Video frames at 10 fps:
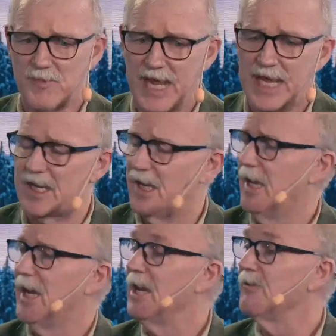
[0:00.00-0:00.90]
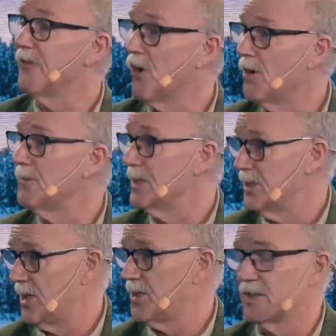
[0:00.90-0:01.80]
make informed
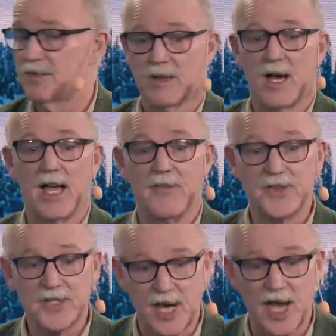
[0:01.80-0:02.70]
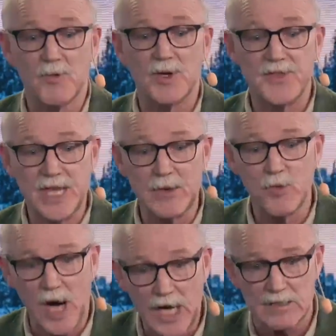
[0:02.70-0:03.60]
decisions at the time when they
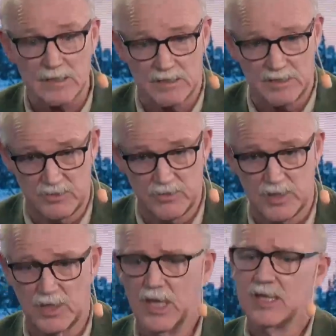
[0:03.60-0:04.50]
wanted to do it.